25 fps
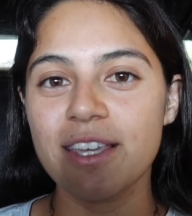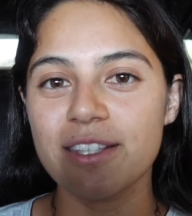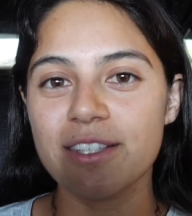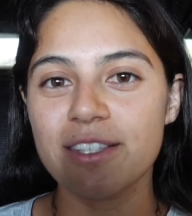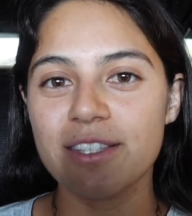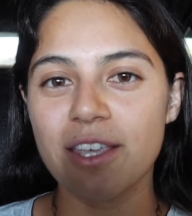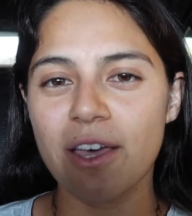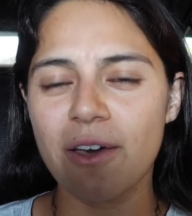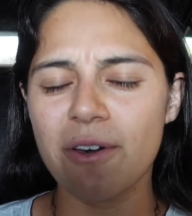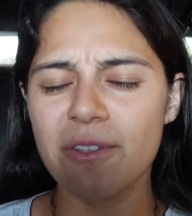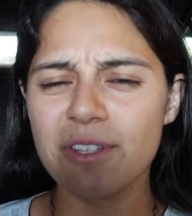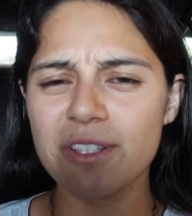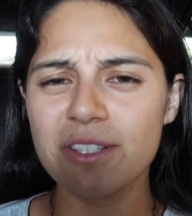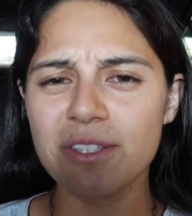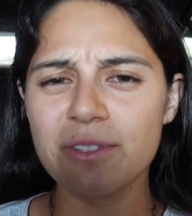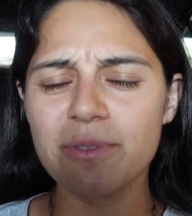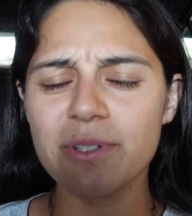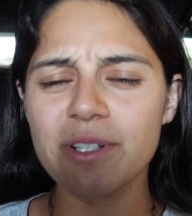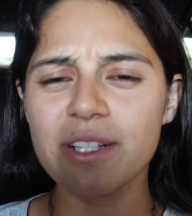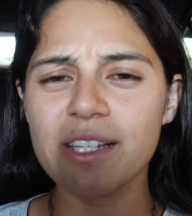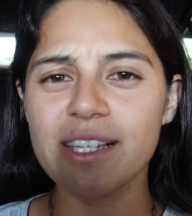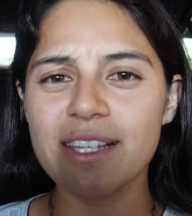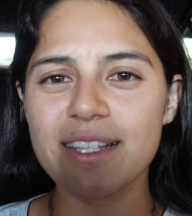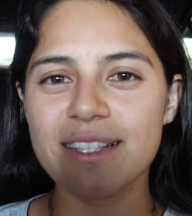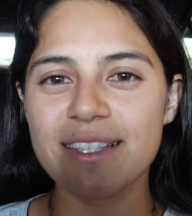So this is
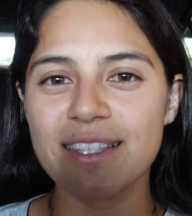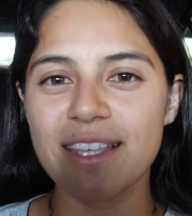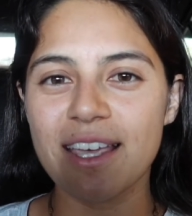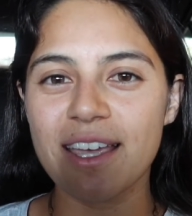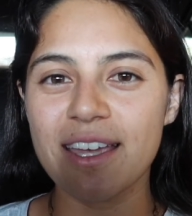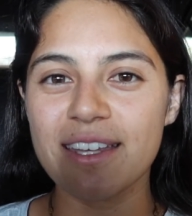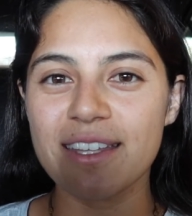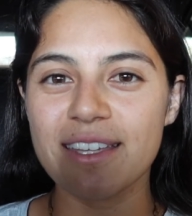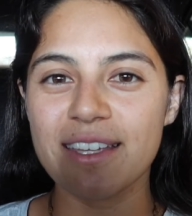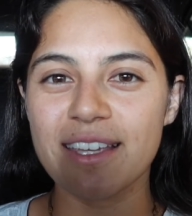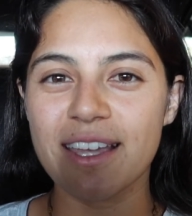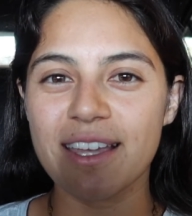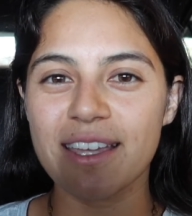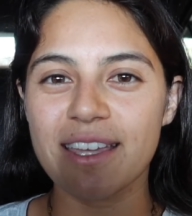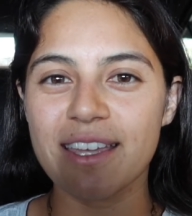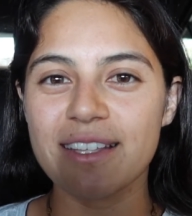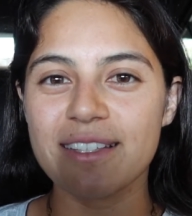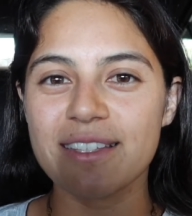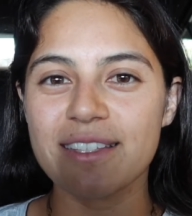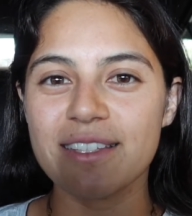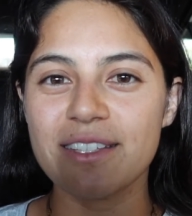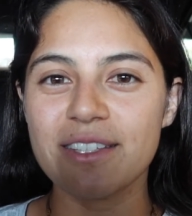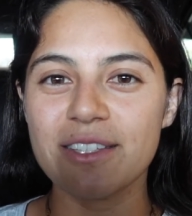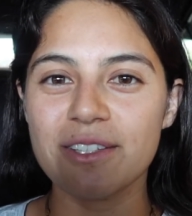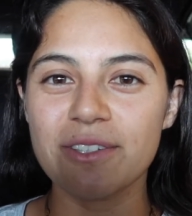really exciting. I get
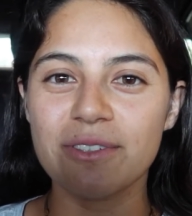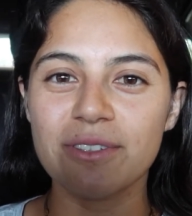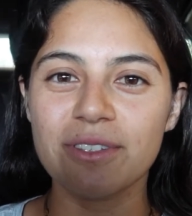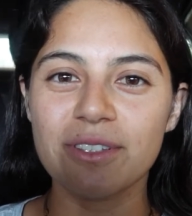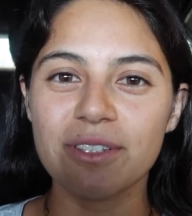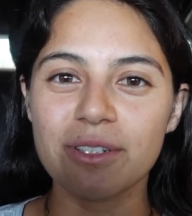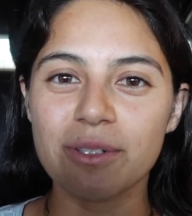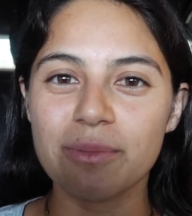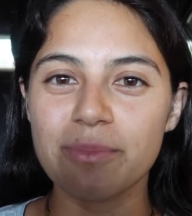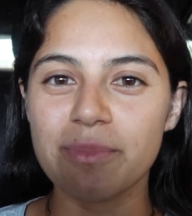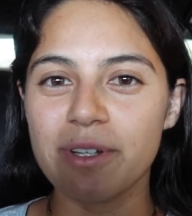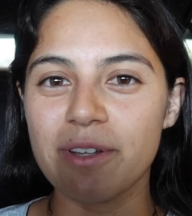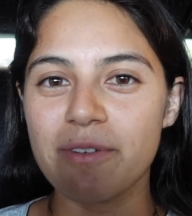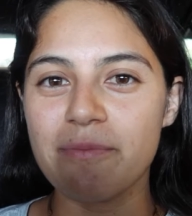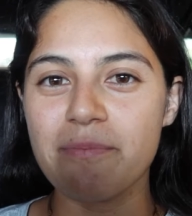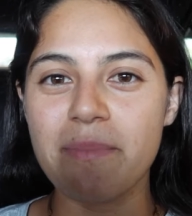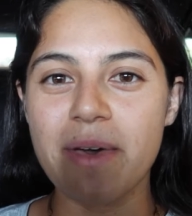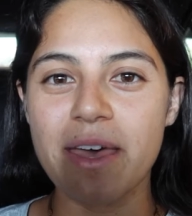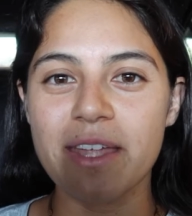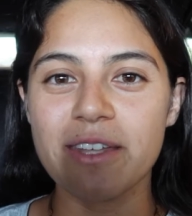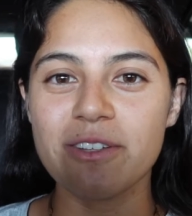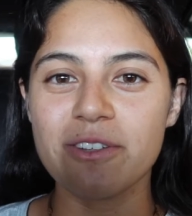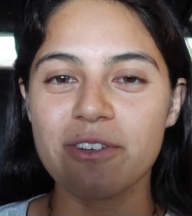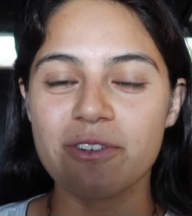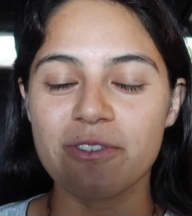to do a little bit of
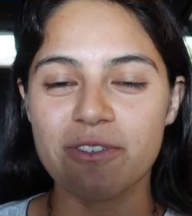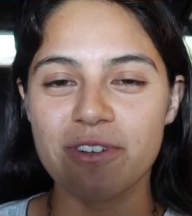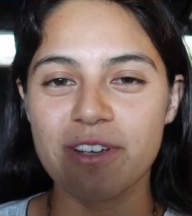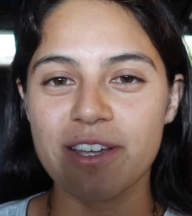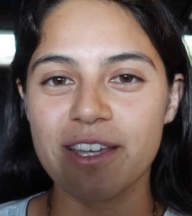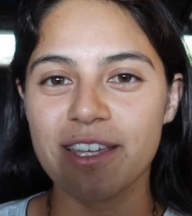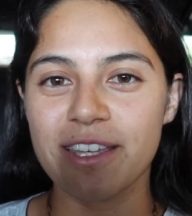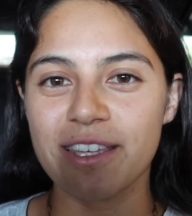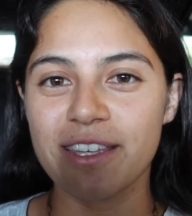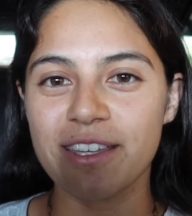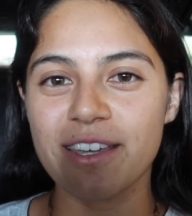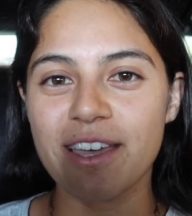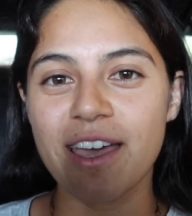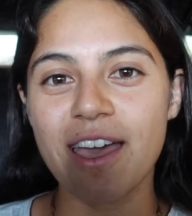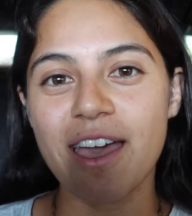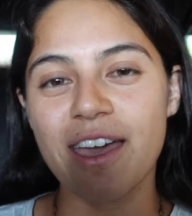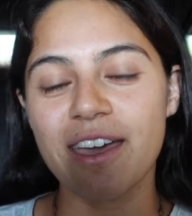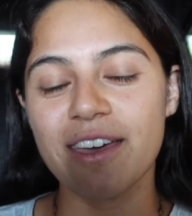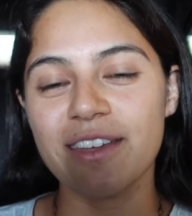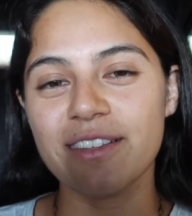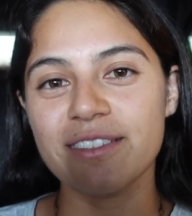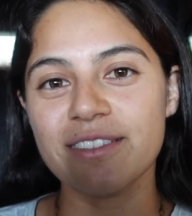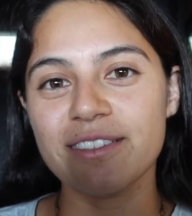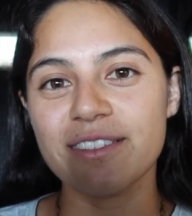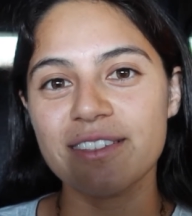mentoring
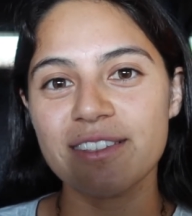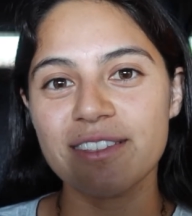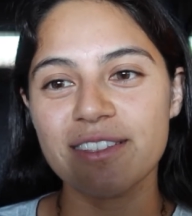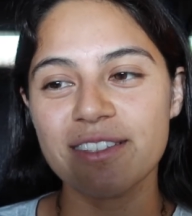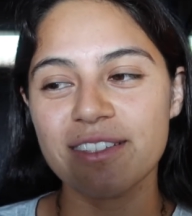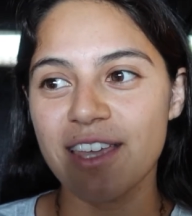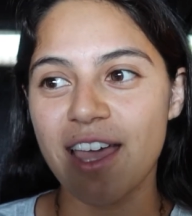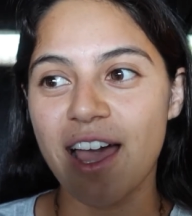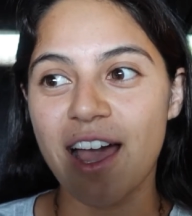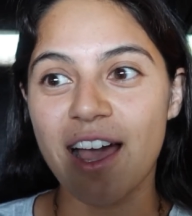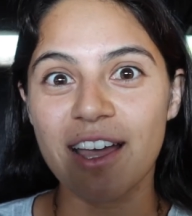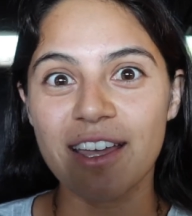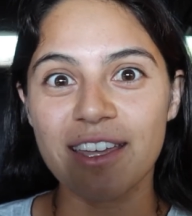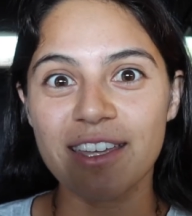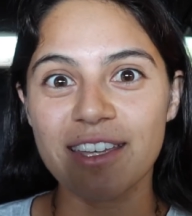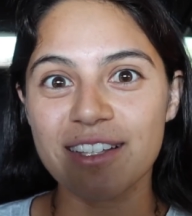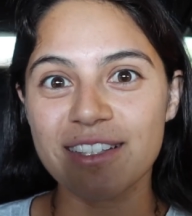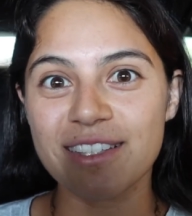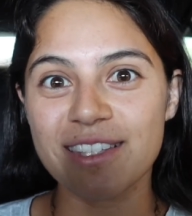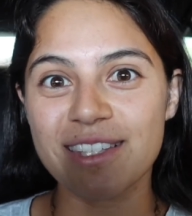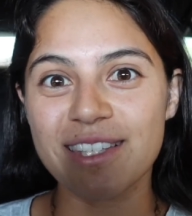and yeah, I get